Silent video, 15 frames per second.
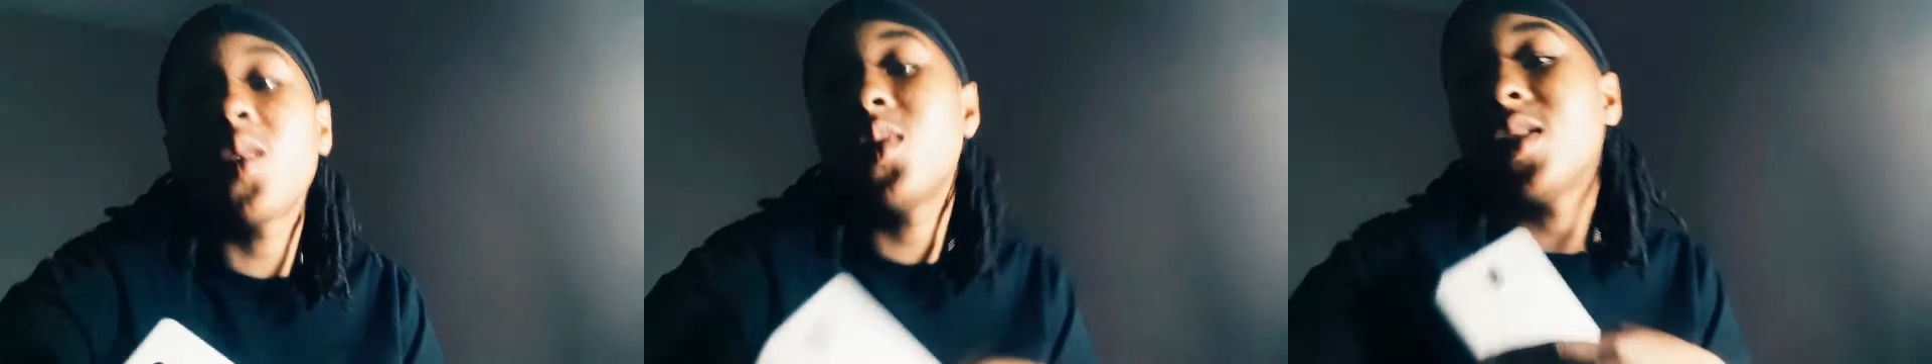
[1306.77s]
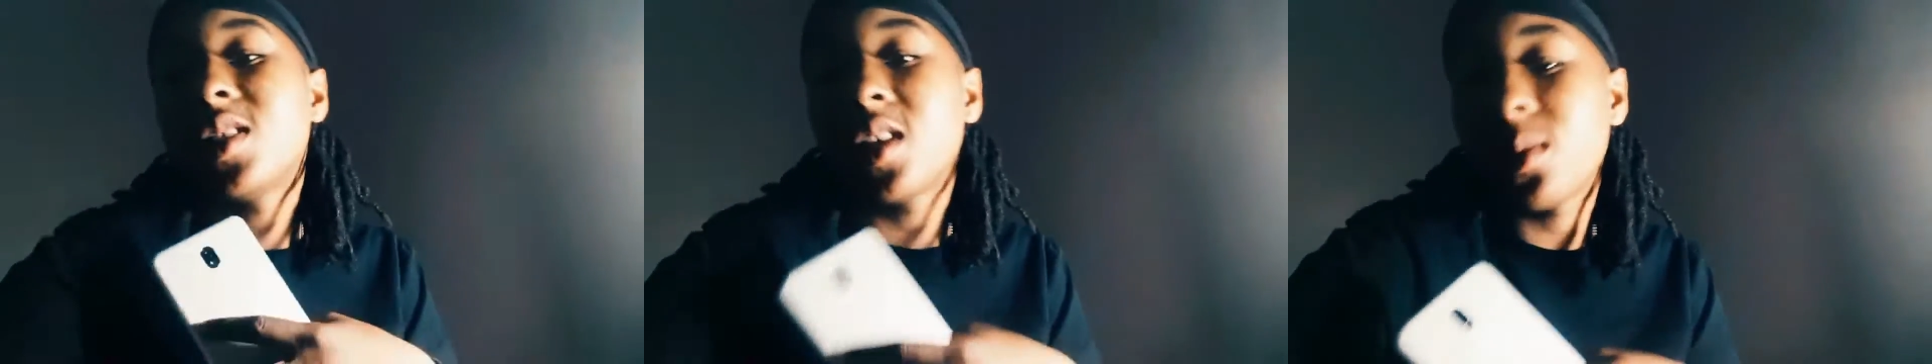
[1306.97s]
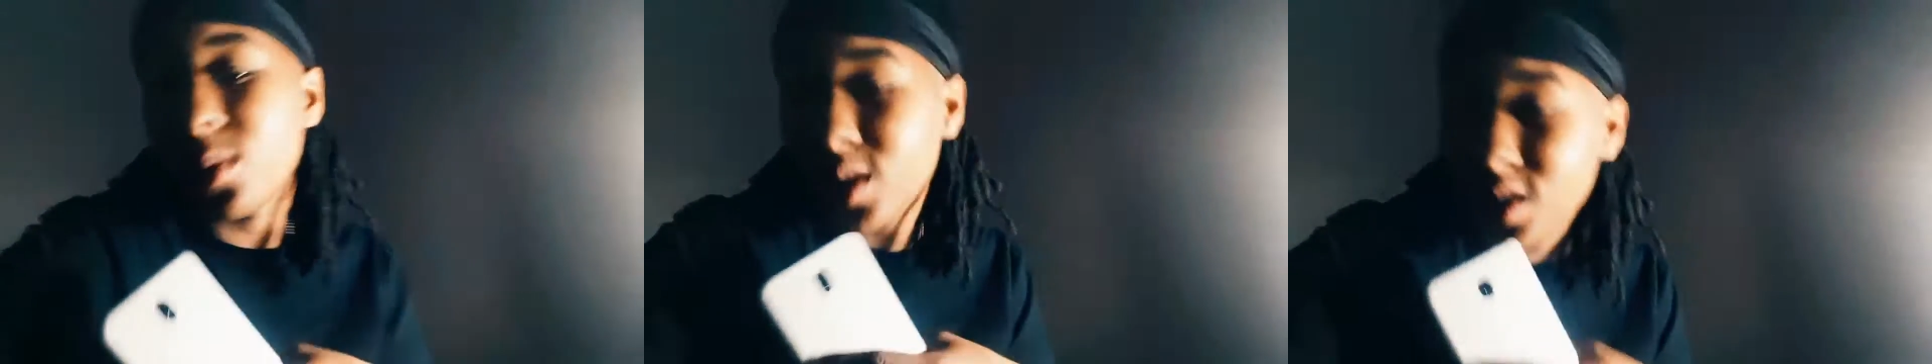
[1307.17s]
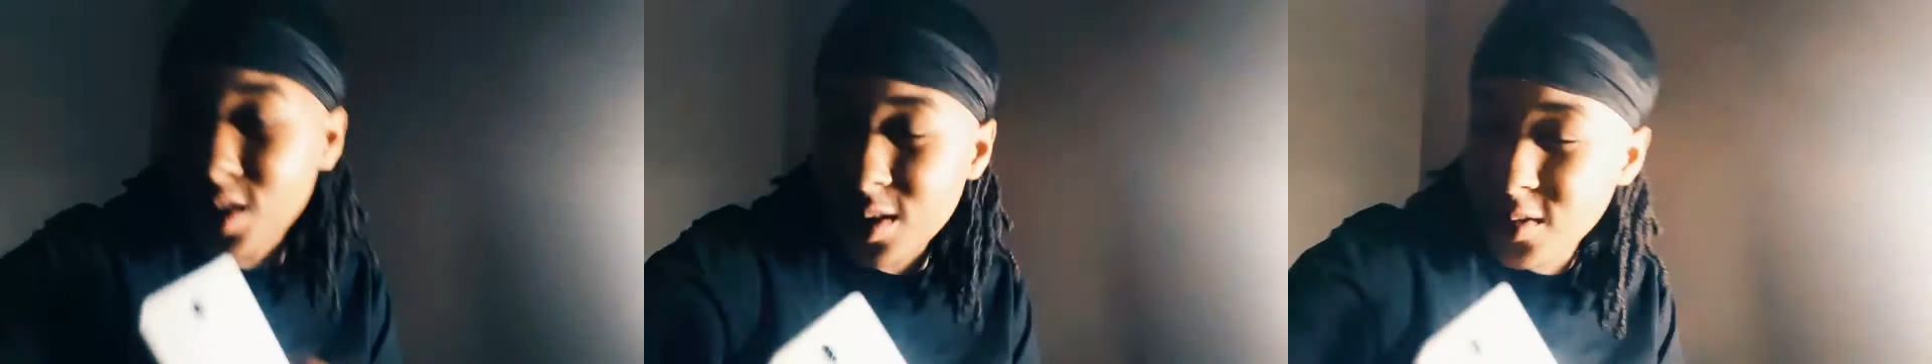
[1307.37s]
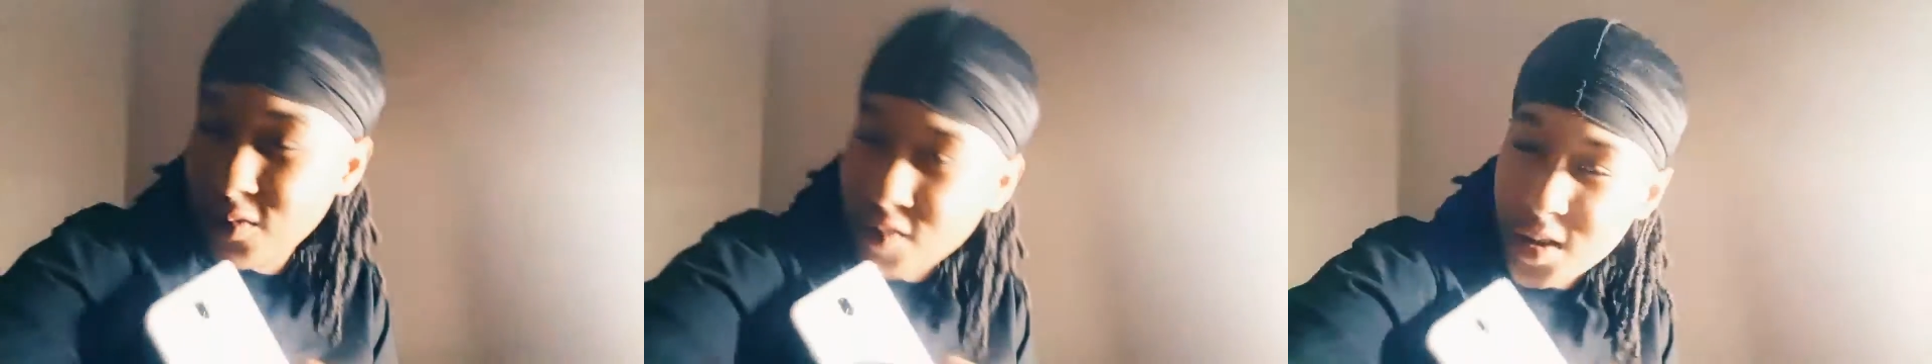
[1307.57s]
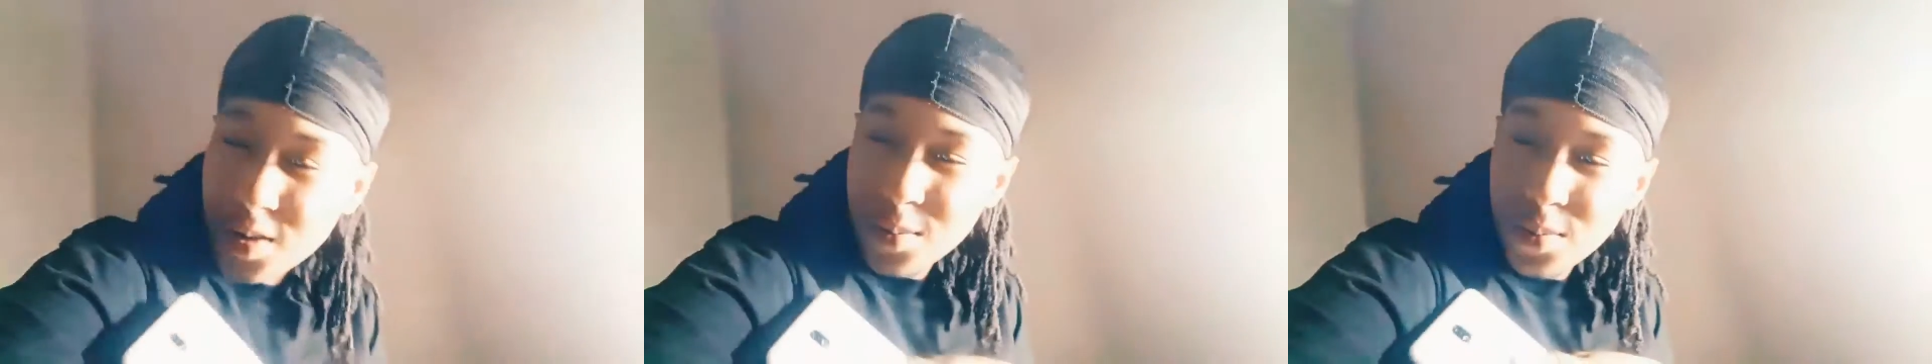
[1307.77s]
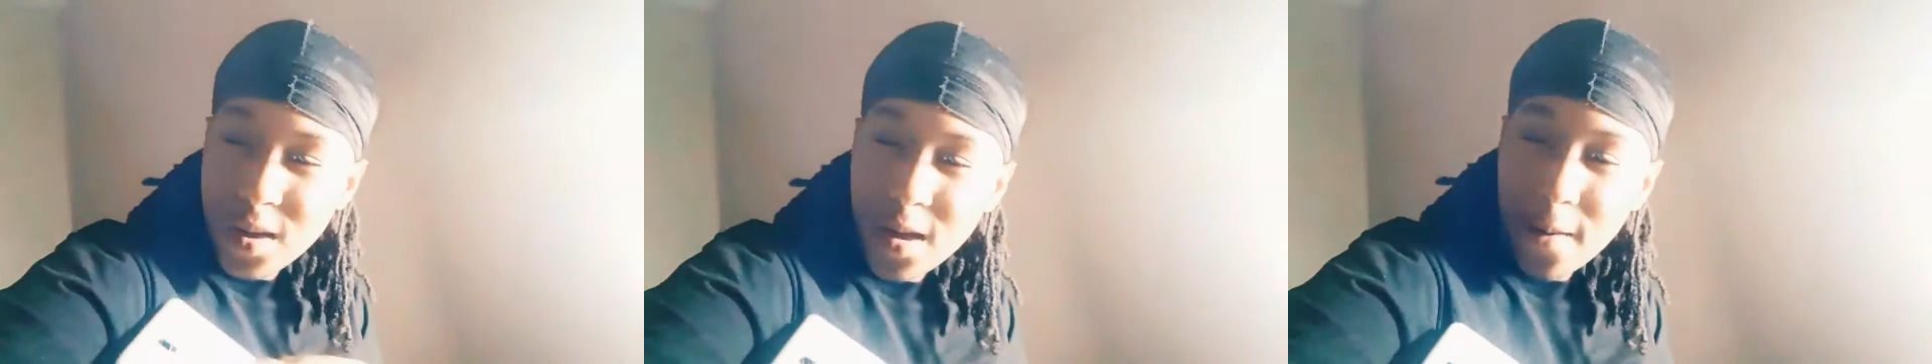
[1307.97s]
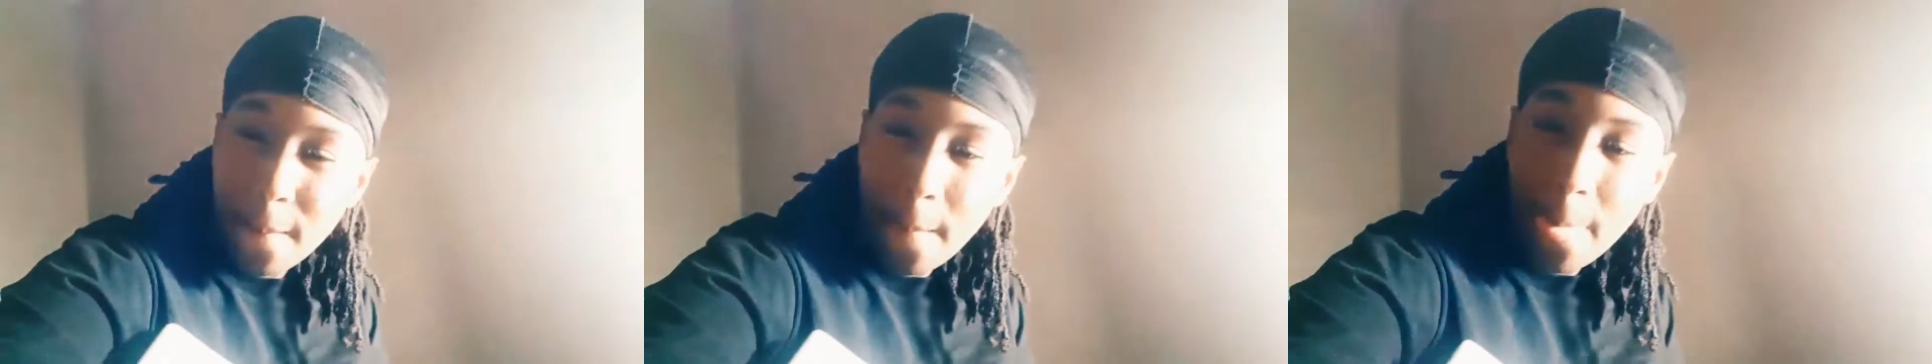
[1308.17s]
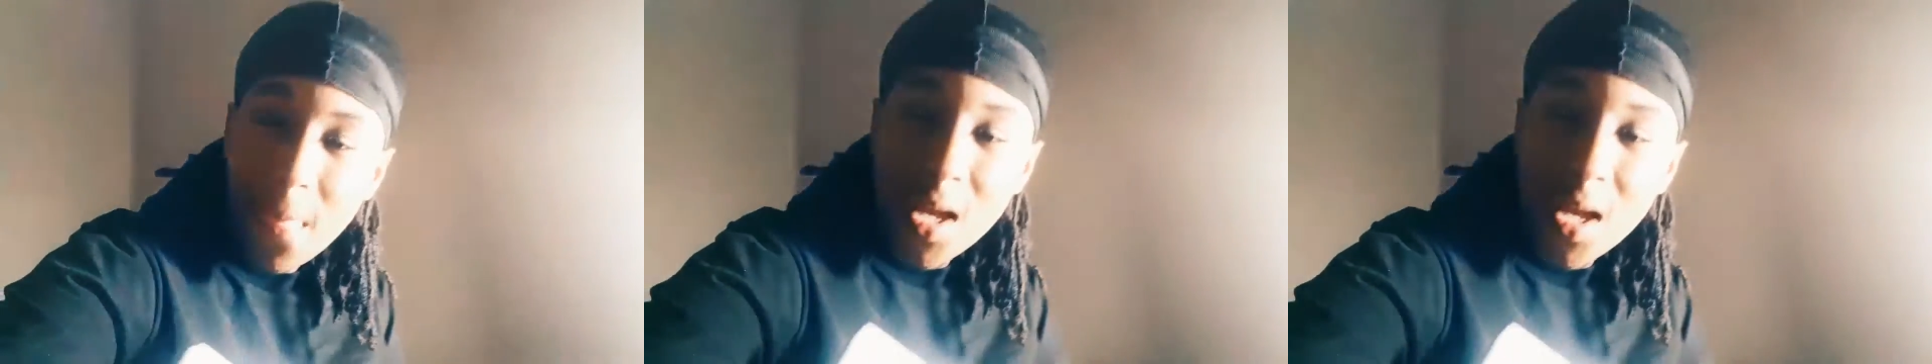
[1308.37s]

always give me good feedback.